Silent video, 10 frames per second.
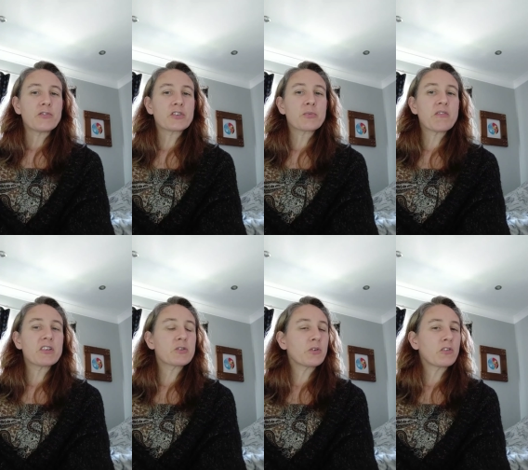For
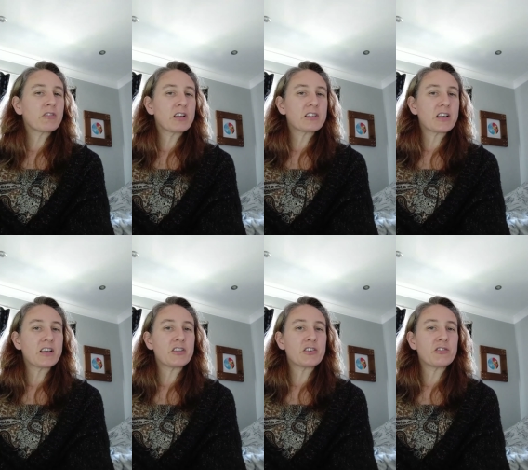spiritual
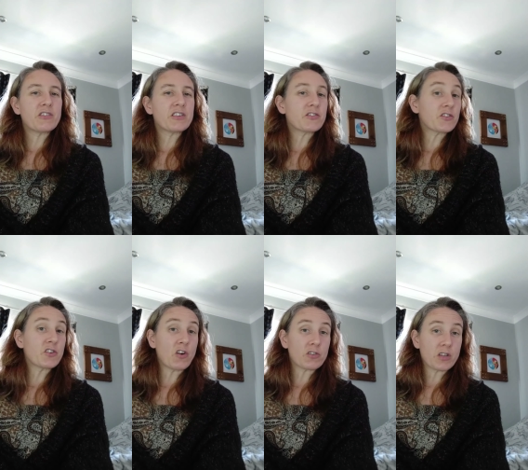orientation, this does
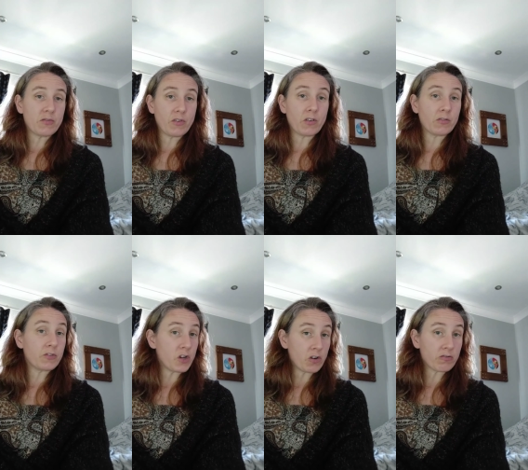not
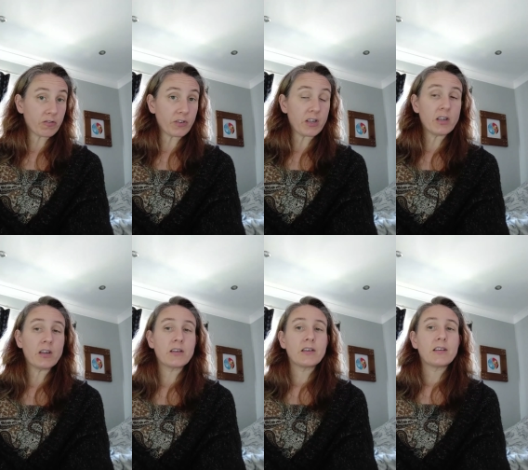involve geography,
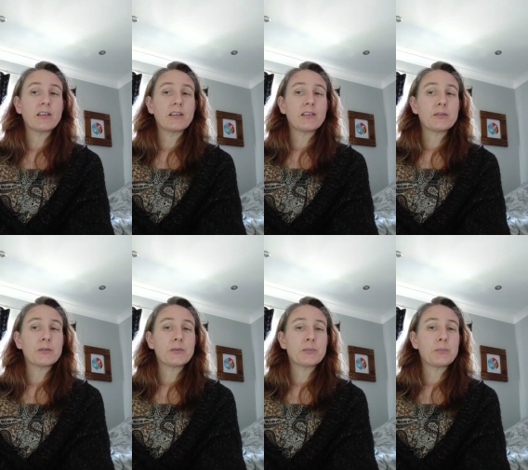
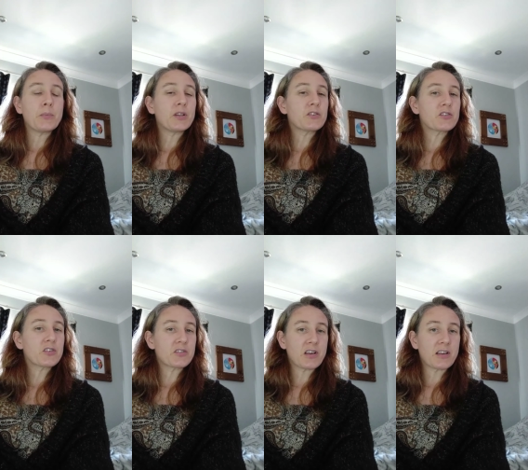but
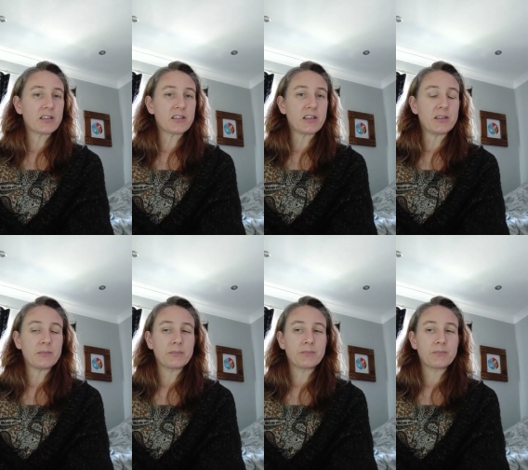society.